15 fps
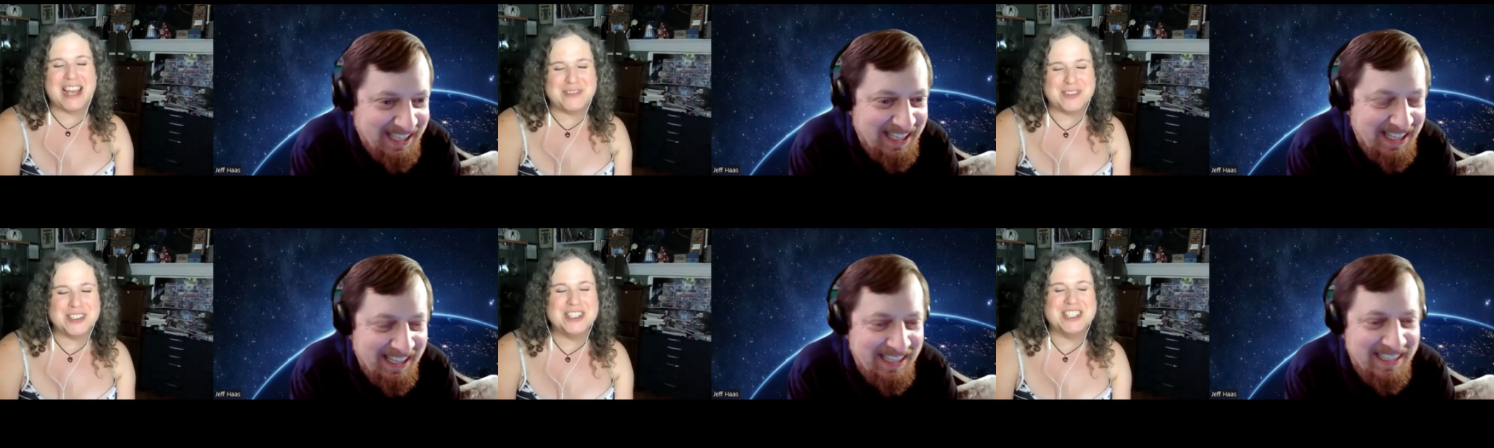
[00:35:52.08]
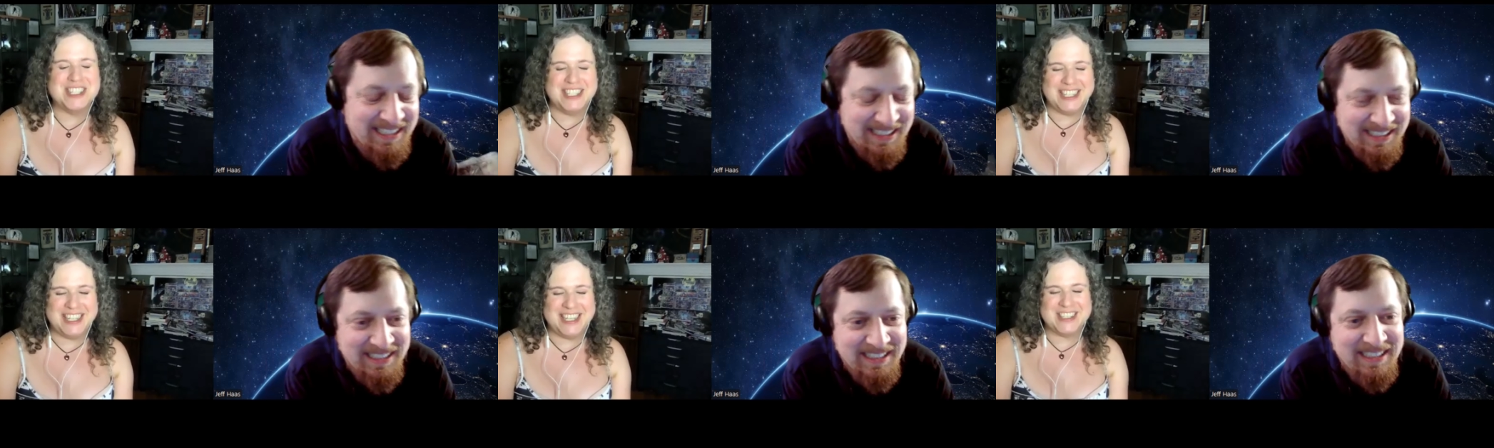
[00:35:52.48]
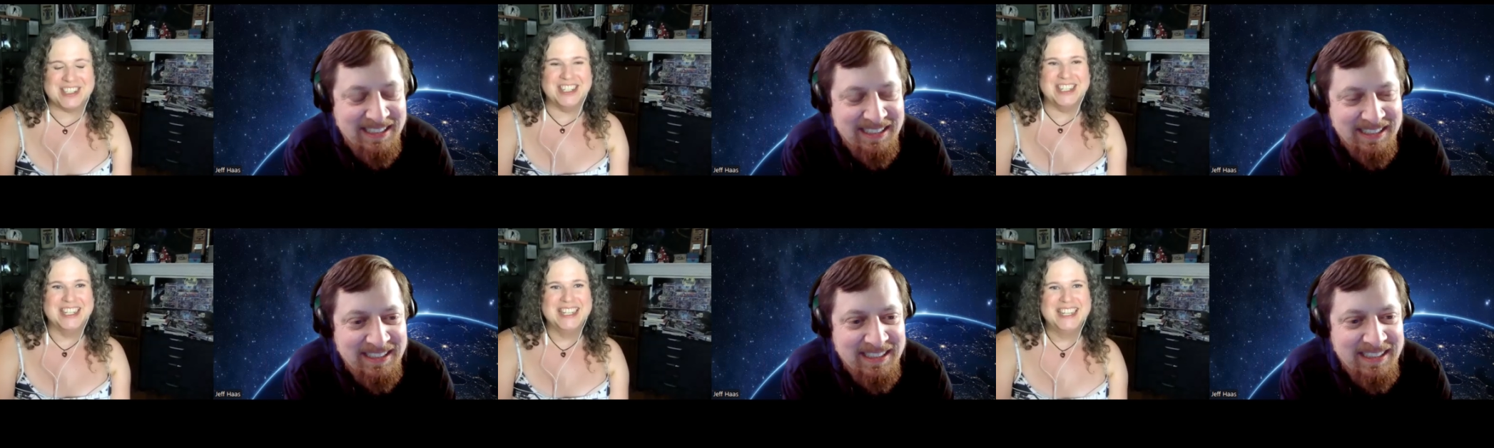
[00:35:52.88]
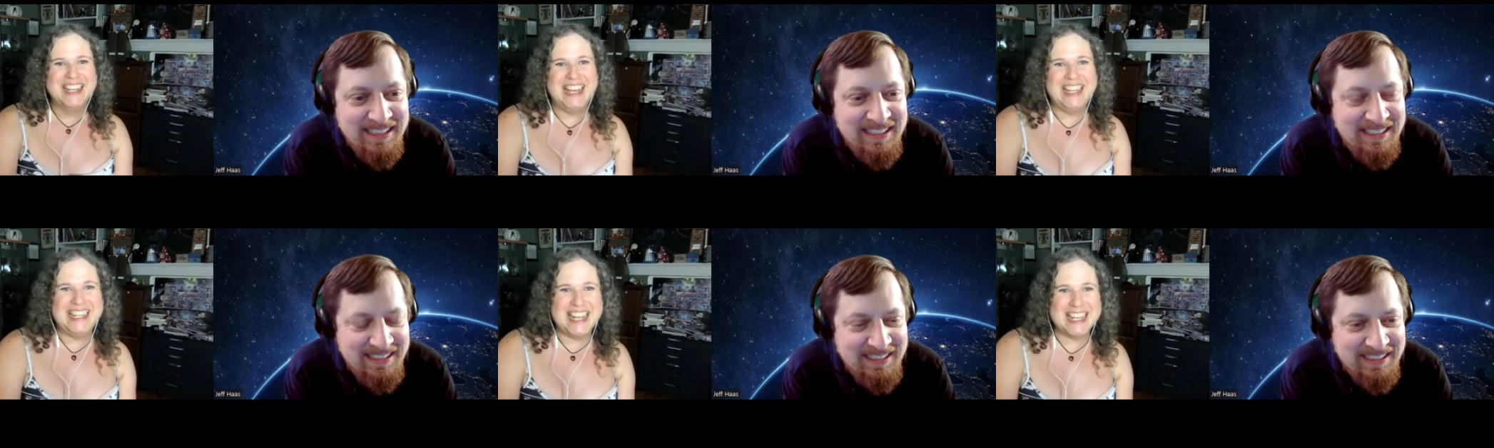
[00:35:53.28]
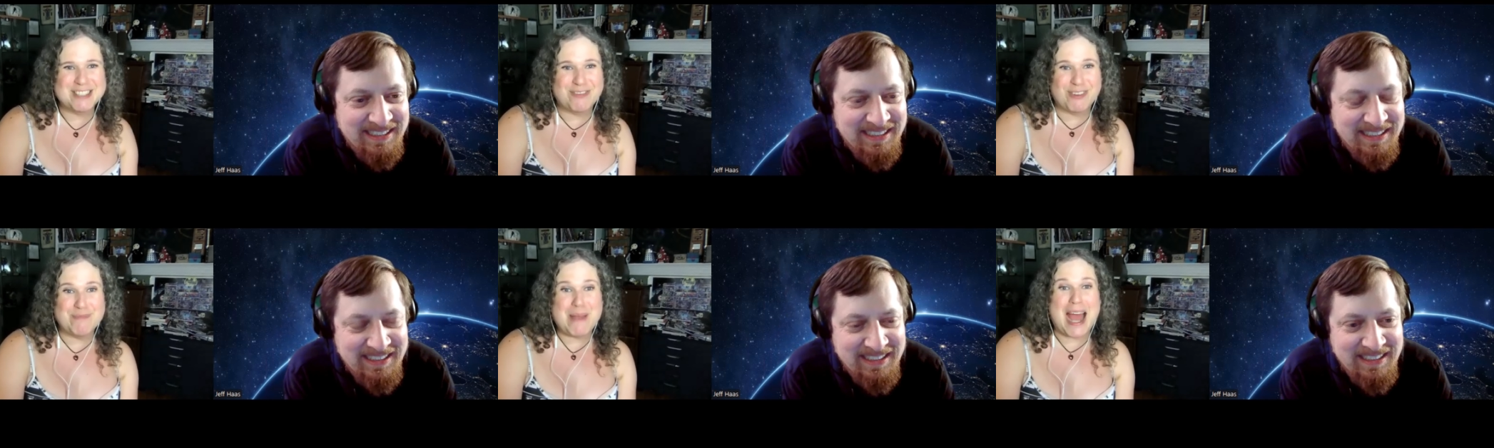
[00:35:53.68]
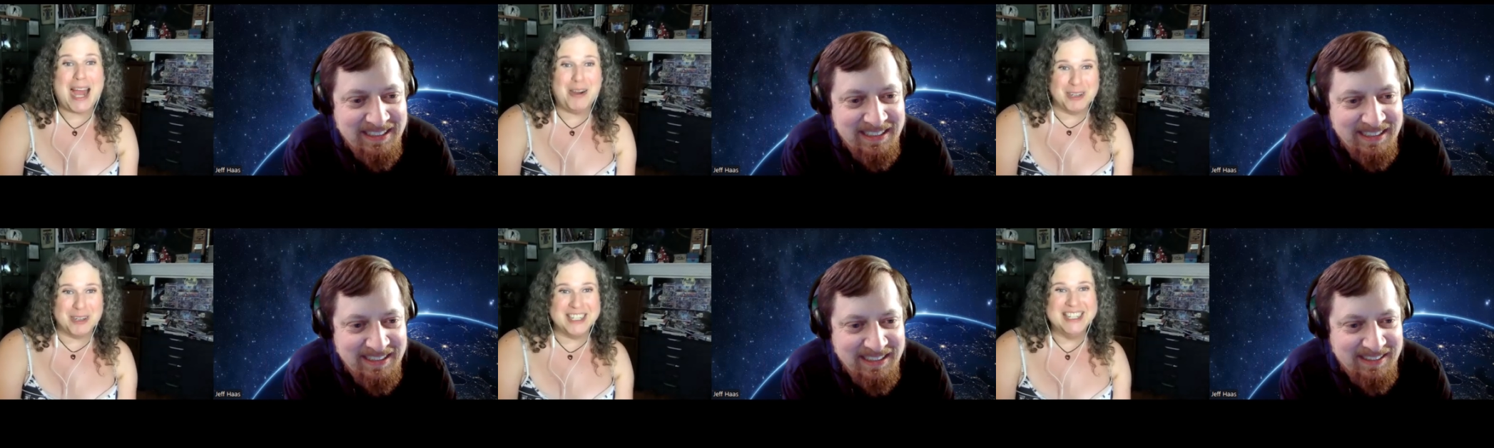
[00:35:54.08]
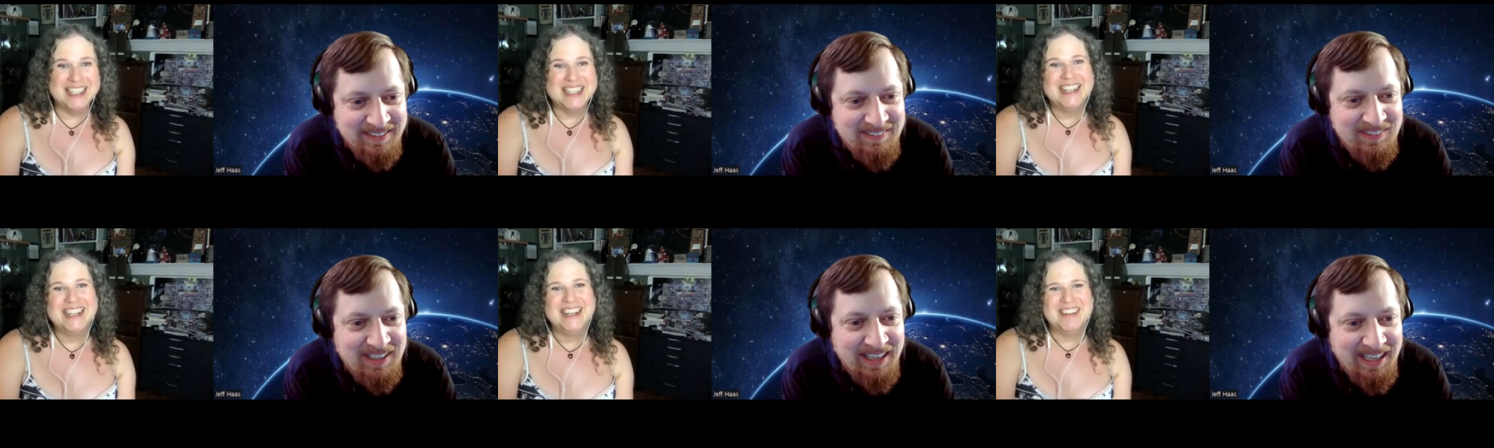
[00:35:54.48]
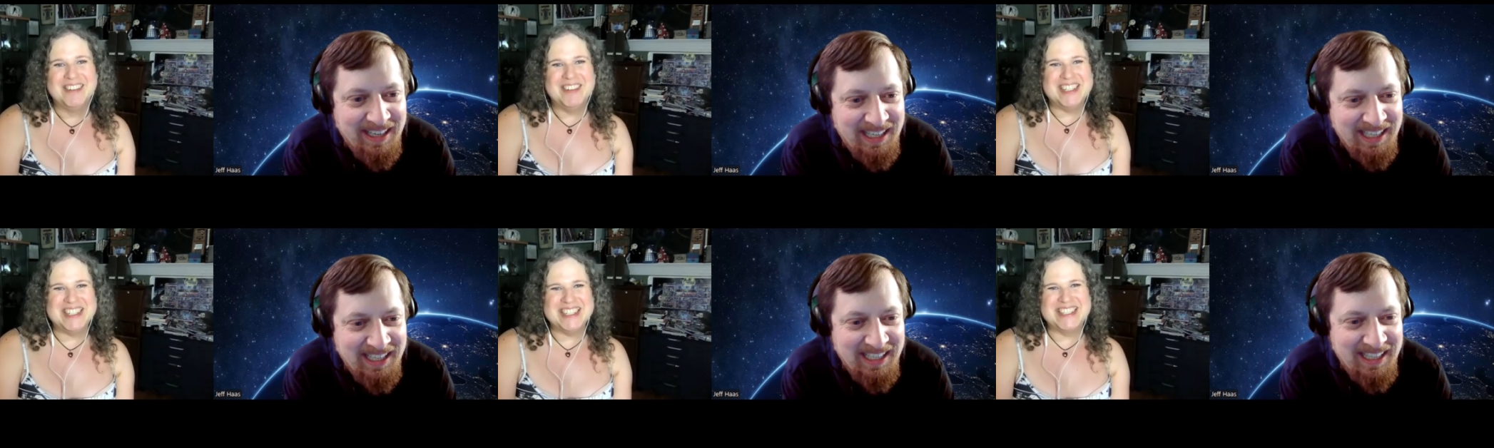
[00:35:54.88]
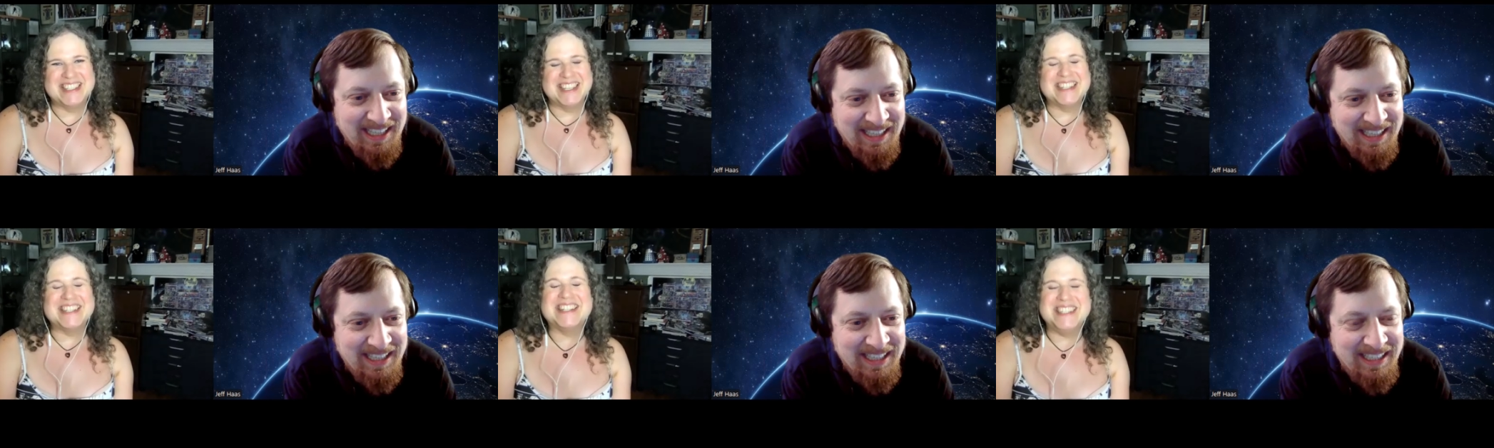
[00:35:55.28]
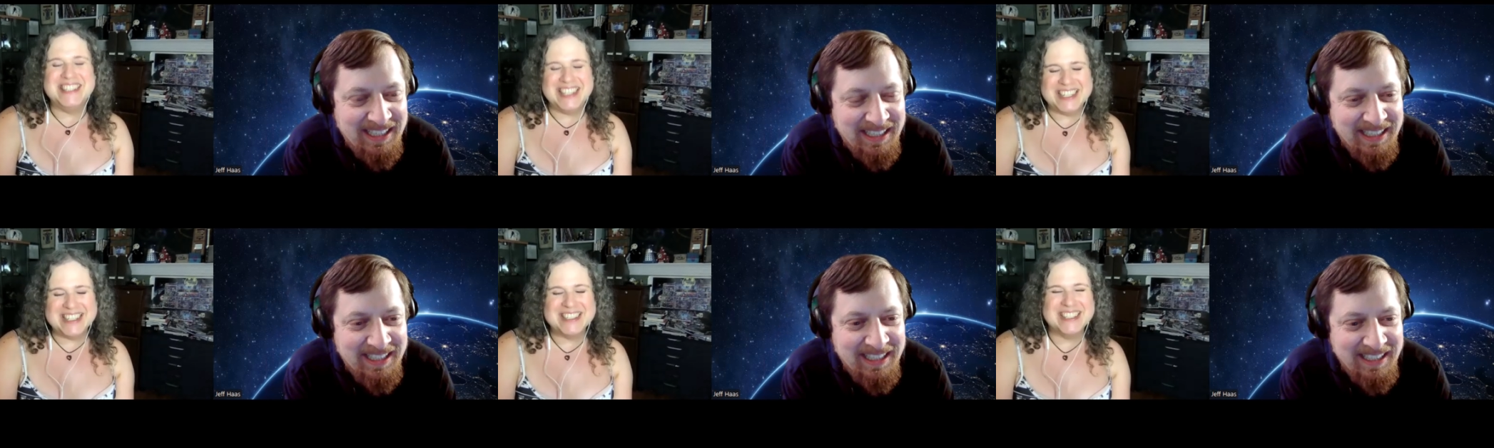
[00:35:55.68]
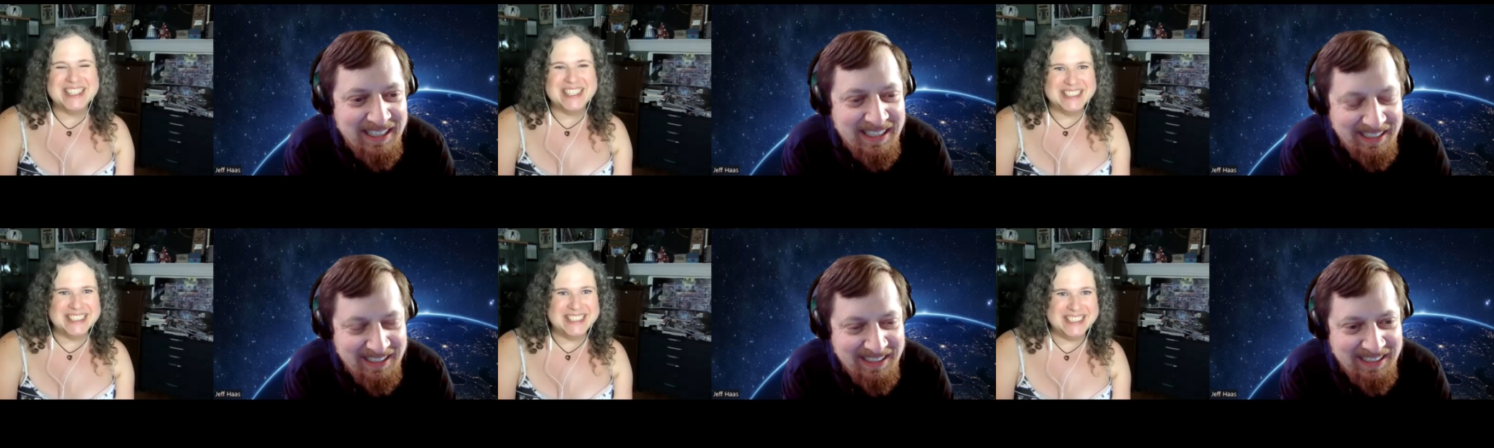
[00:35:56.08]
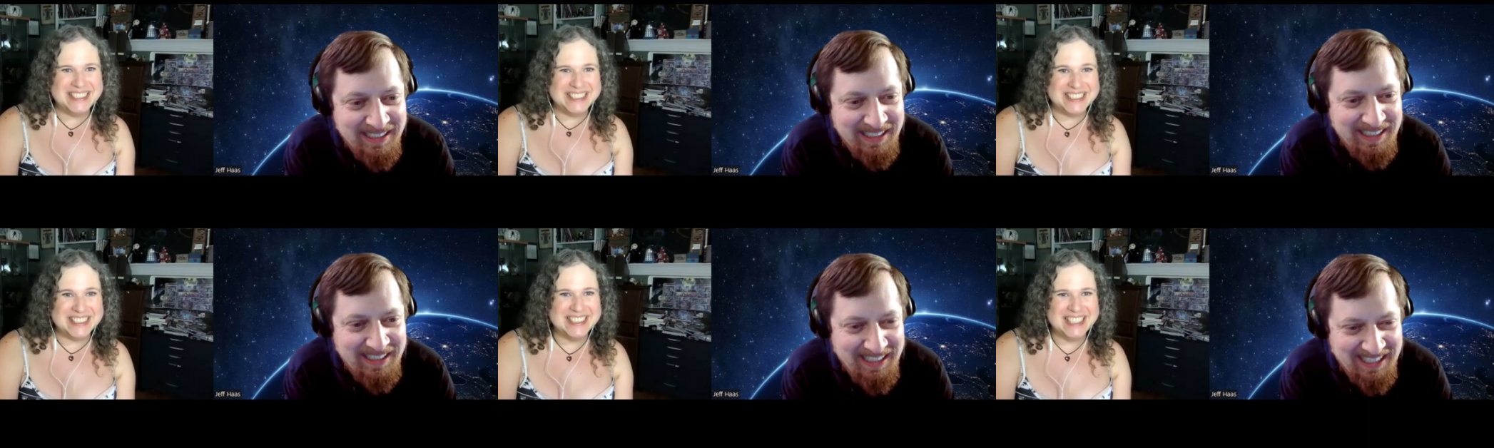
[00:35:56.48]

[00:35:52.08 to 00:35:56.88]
Speaker 1: after a teenager, and he asked for power right it's such a teenager thing to do